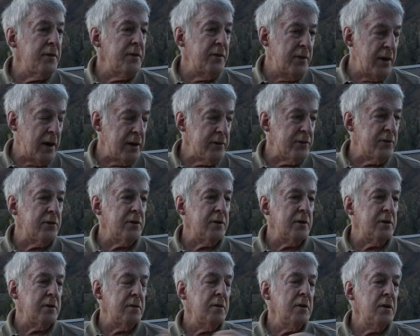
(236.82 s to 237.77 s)
That's
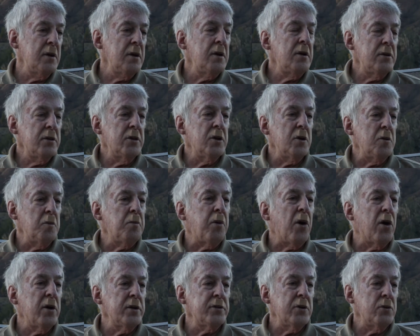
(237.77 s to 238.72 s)
the, the
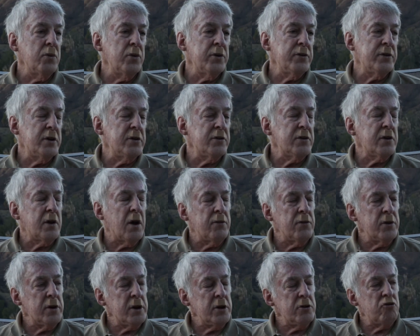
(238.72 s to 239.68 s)
part that was
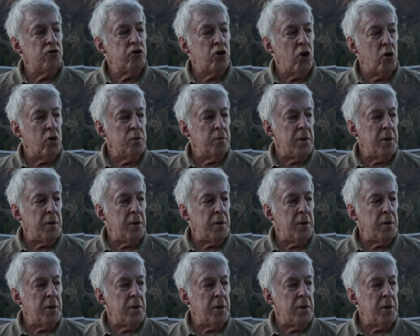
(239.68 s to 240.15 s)
discovered and shown